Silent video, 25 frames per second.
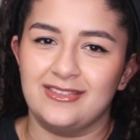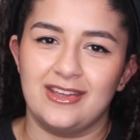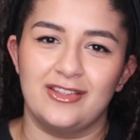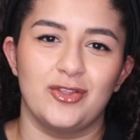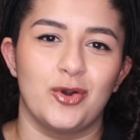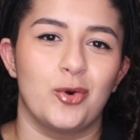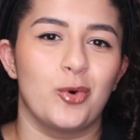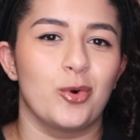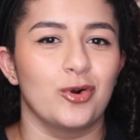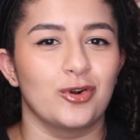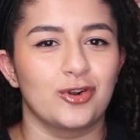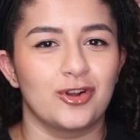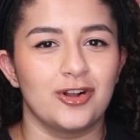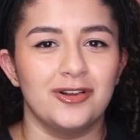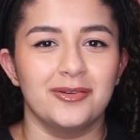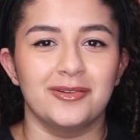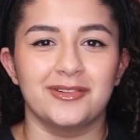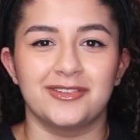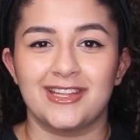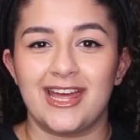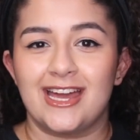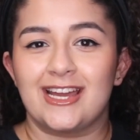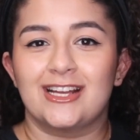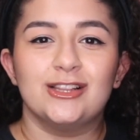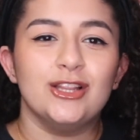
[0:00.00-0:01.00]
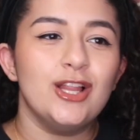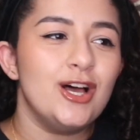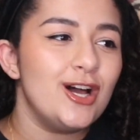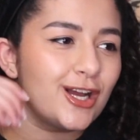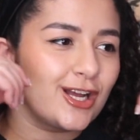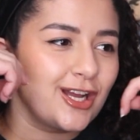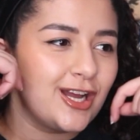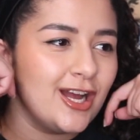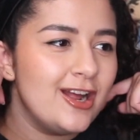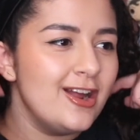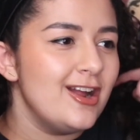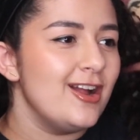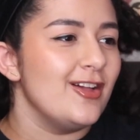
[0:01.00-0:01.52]
then the Oracle was like,
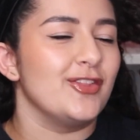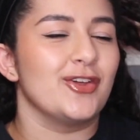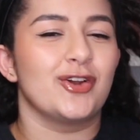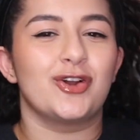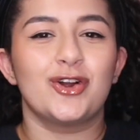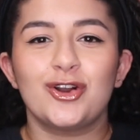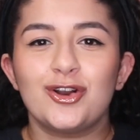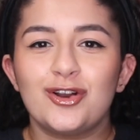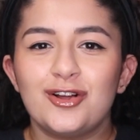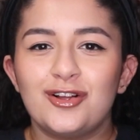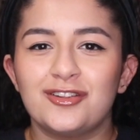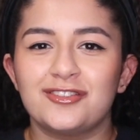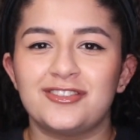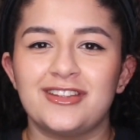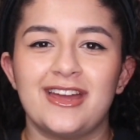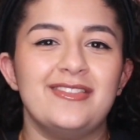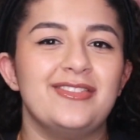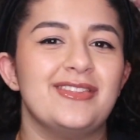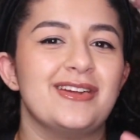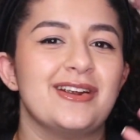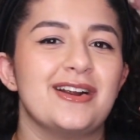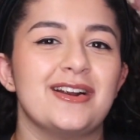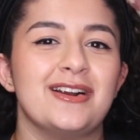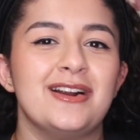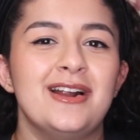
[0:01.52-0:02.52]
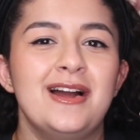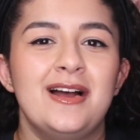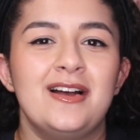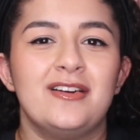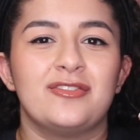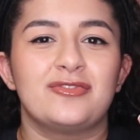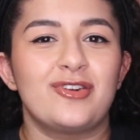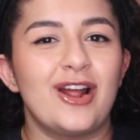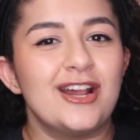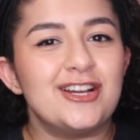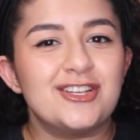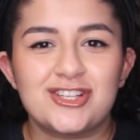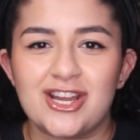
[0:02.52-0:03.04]
look, the girls and their
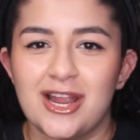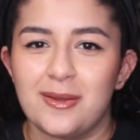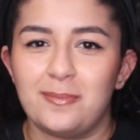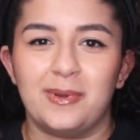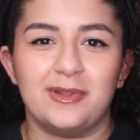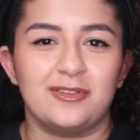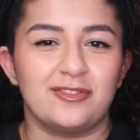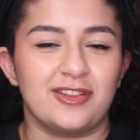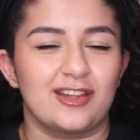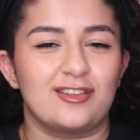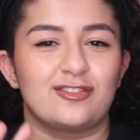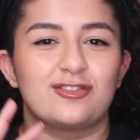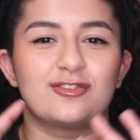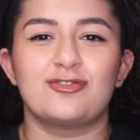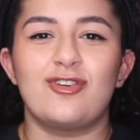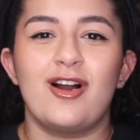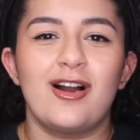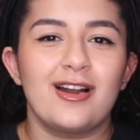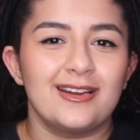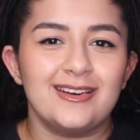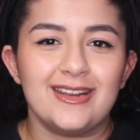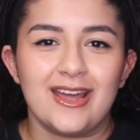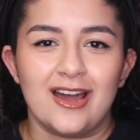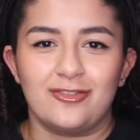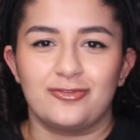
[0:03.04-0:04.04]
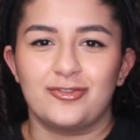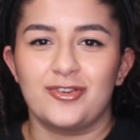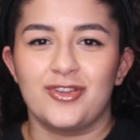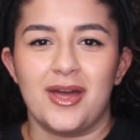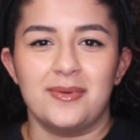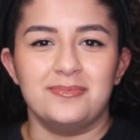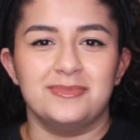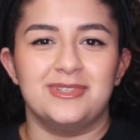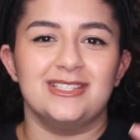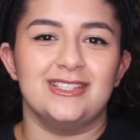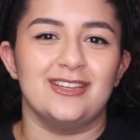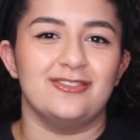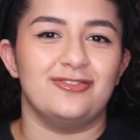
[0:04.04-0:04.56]
friendship is like strong enough for
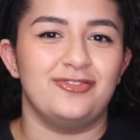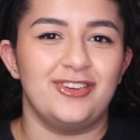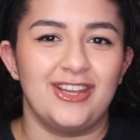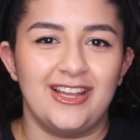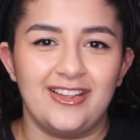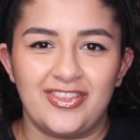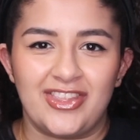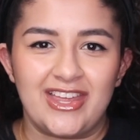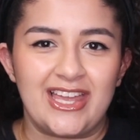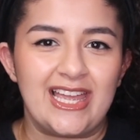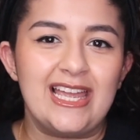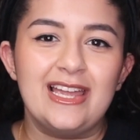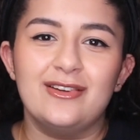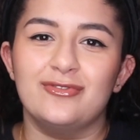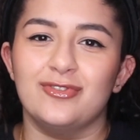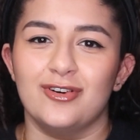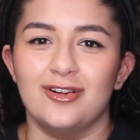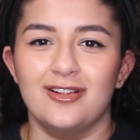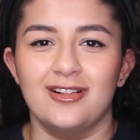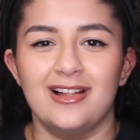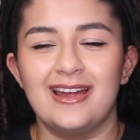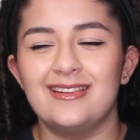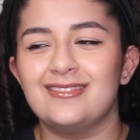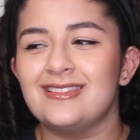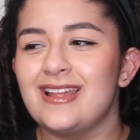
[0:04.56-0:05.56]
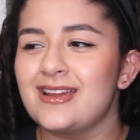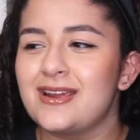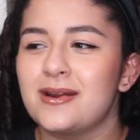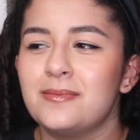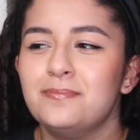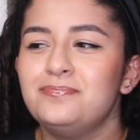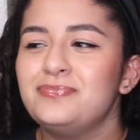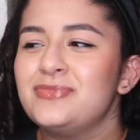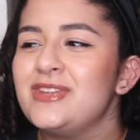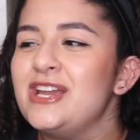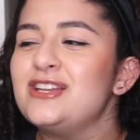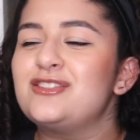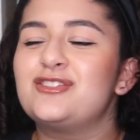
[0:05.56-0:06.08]
them to defeat the evil. And like,
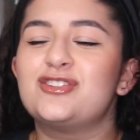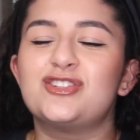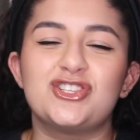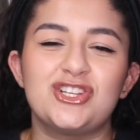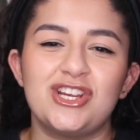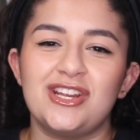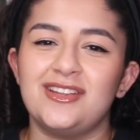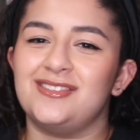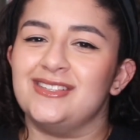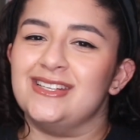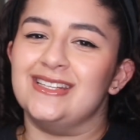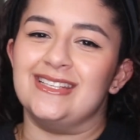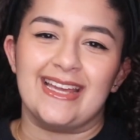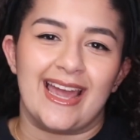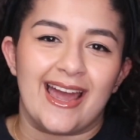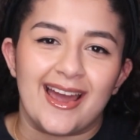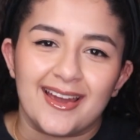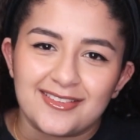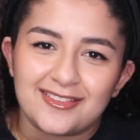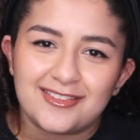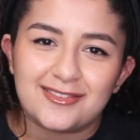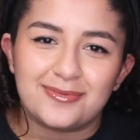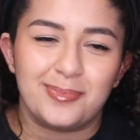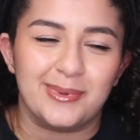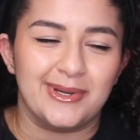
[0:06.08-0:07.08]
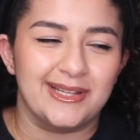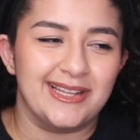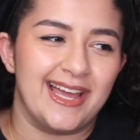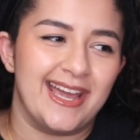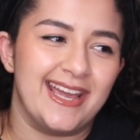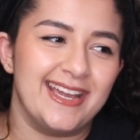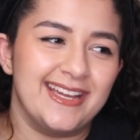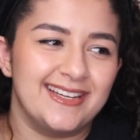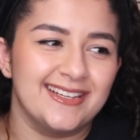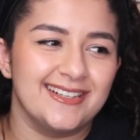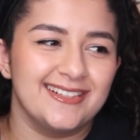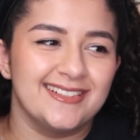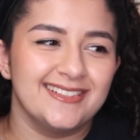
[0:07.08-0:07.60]
it's cheesy, yes, but
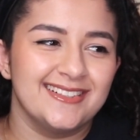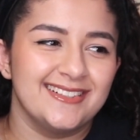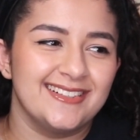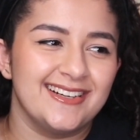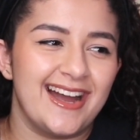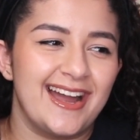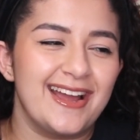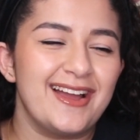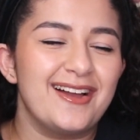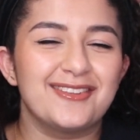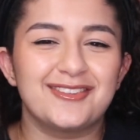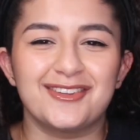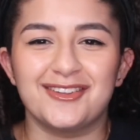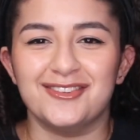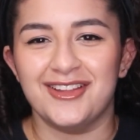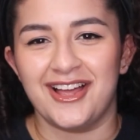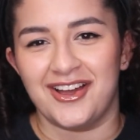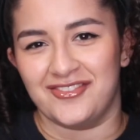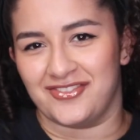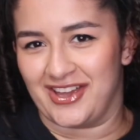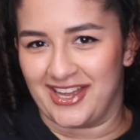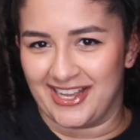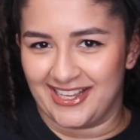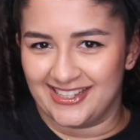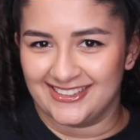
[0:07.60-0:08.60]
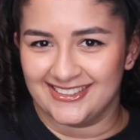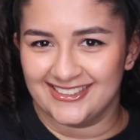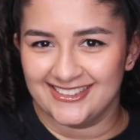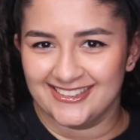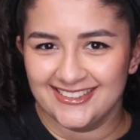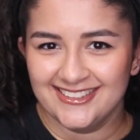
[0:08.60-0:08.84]
like, I also love it.